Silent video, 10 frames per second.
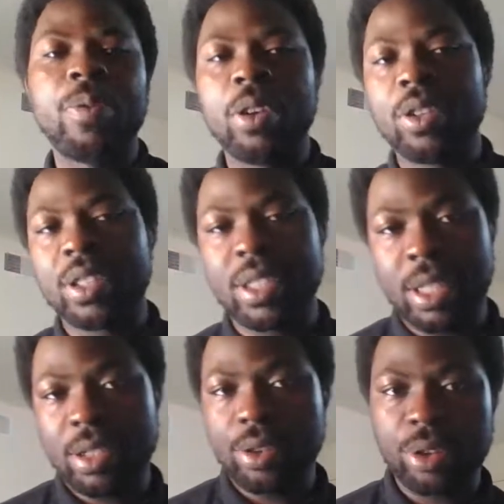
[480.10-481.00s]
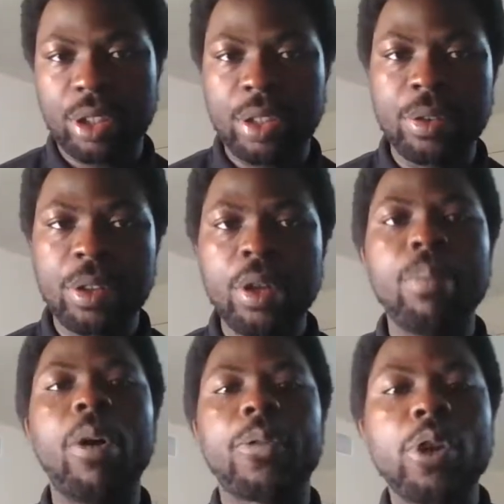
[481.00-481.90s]
volunteered. Okay.
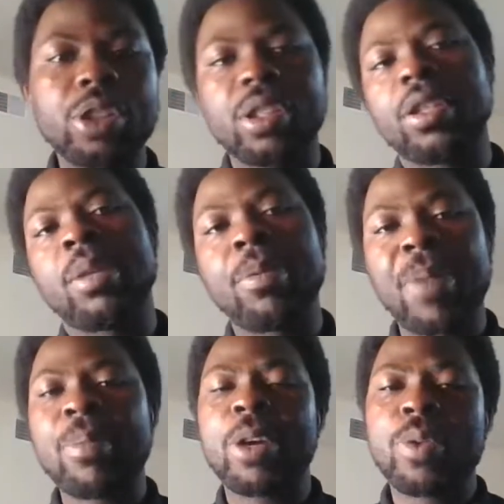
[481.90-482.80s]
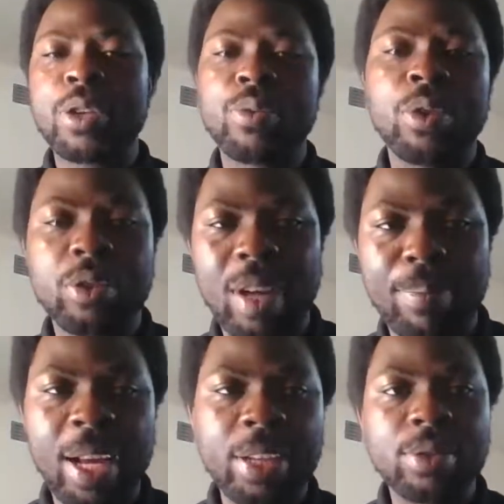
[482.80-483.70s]
But of course, the department where you want to
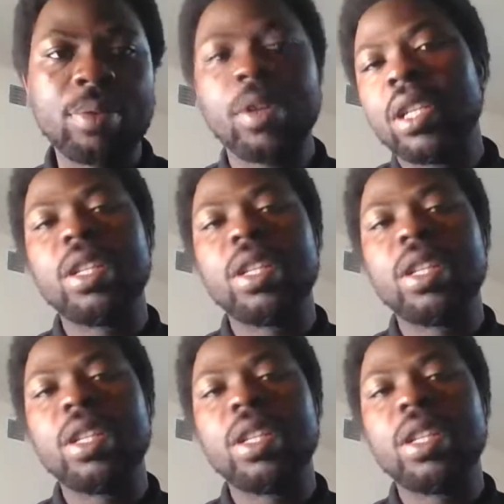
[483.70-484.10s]
apply to,